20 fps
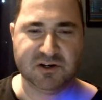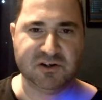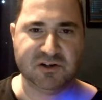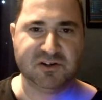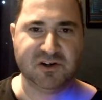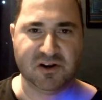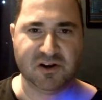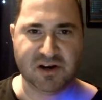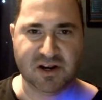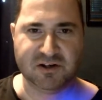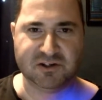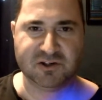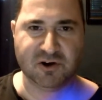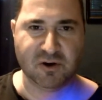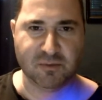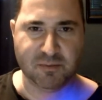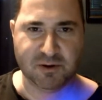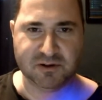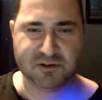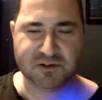Sunday
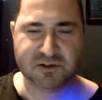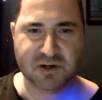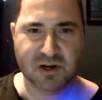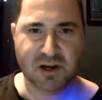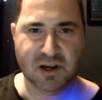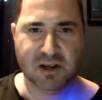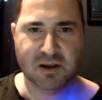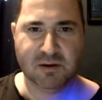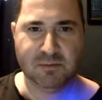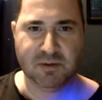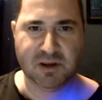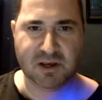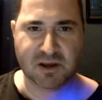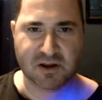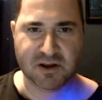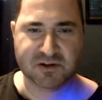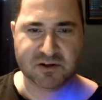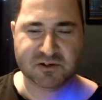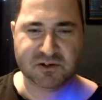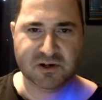sermons,
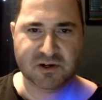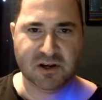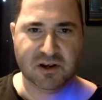because